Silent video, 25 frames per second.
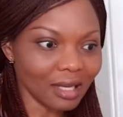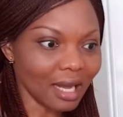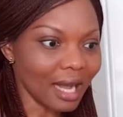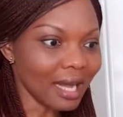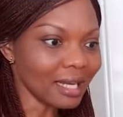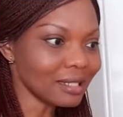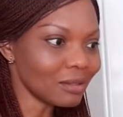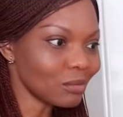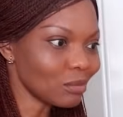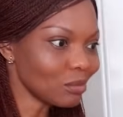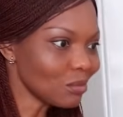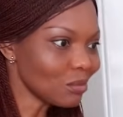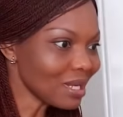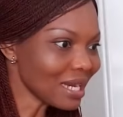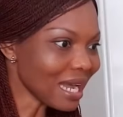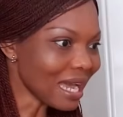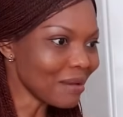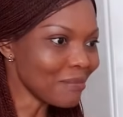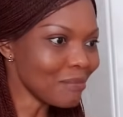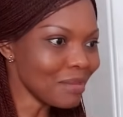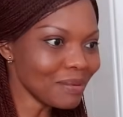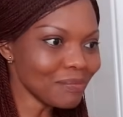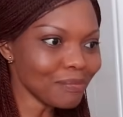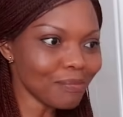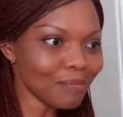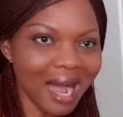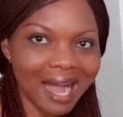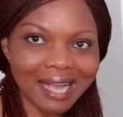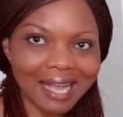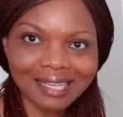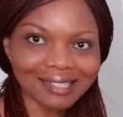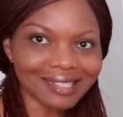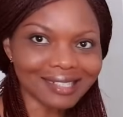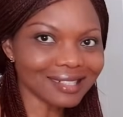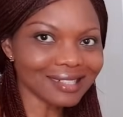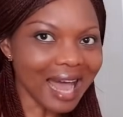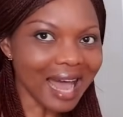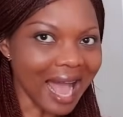And when I mean bag,
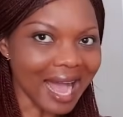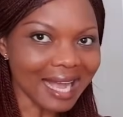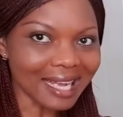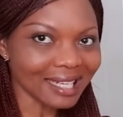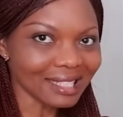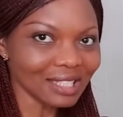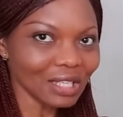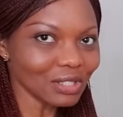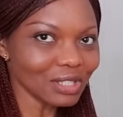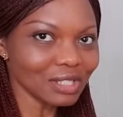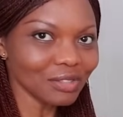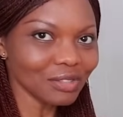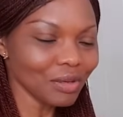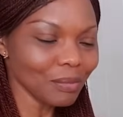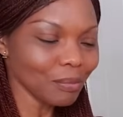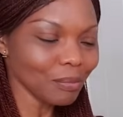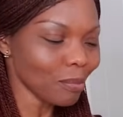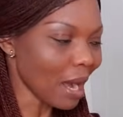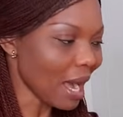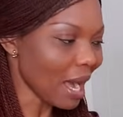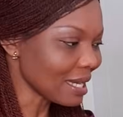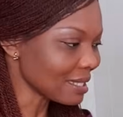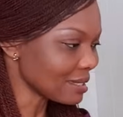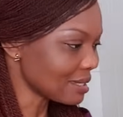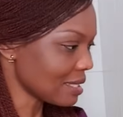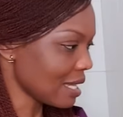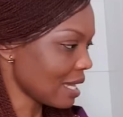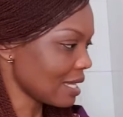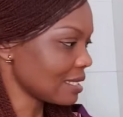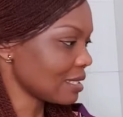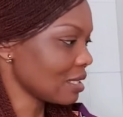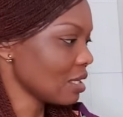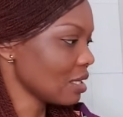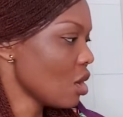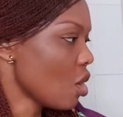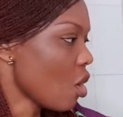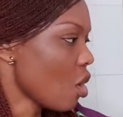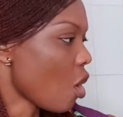it's sack, not even bag. It's
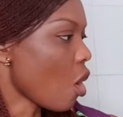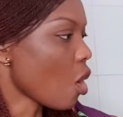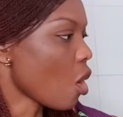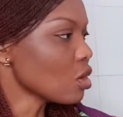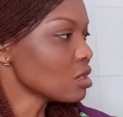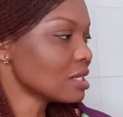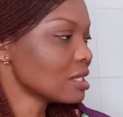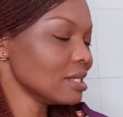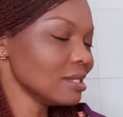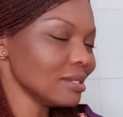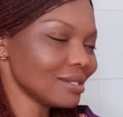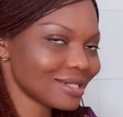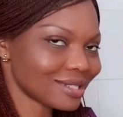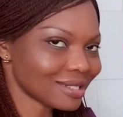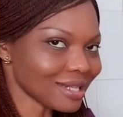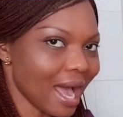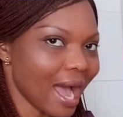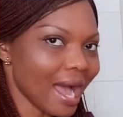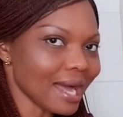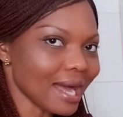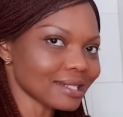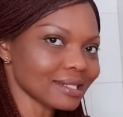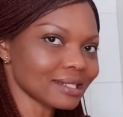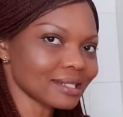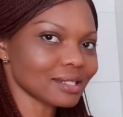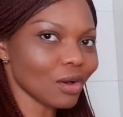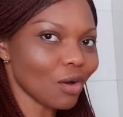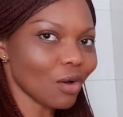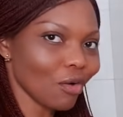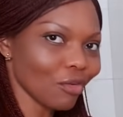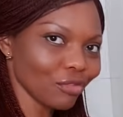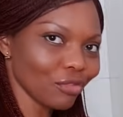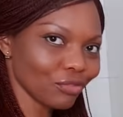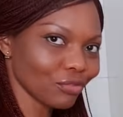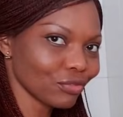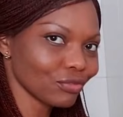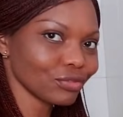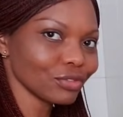like all these sacks
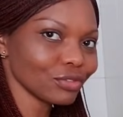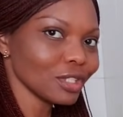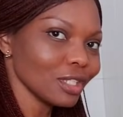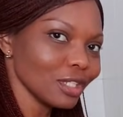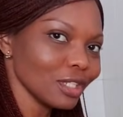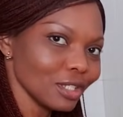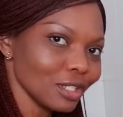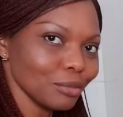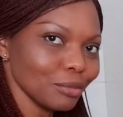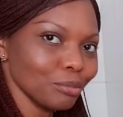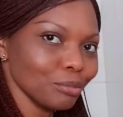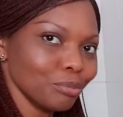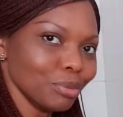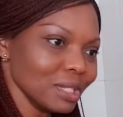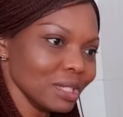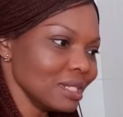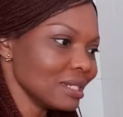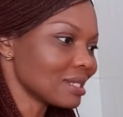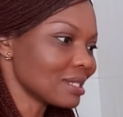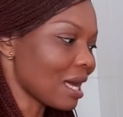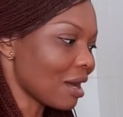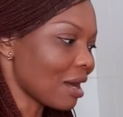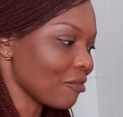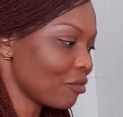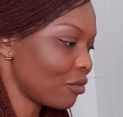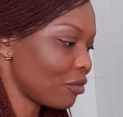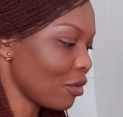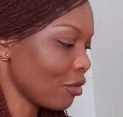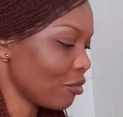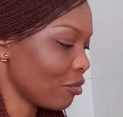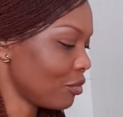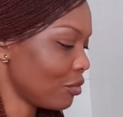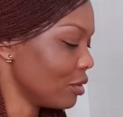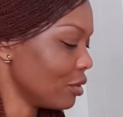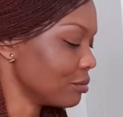of beans and fio.